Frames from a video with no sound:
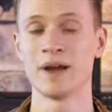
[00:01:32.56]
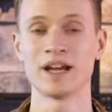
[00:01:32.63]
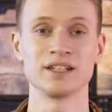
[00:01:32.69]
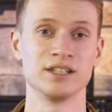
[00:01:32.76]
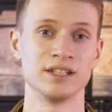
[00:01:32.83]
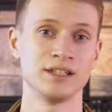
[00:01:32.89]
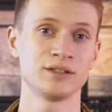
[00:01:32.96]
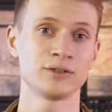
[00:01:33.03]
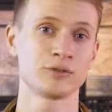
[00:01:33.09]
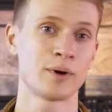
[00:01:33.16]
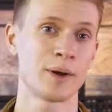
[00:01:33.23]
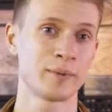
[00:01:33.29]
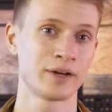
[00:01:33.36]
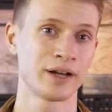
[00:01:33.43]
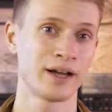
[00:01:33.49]
magazine of the
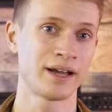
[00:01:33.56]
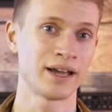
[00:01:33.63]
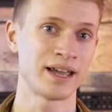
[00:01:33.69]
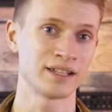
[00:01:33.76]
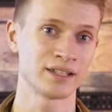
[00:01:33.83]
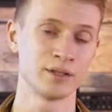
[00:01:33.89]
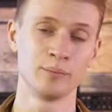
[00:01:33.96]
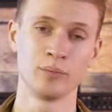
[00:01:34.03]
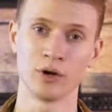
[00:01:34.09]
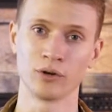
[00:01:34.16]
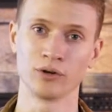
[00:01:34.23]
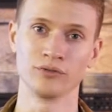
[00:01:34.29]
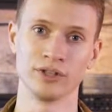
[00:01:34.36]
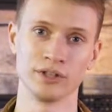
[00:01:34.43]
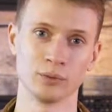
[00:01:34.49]
replica has the bulk
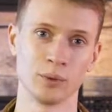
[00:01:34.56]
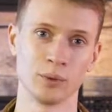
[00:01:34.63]
of this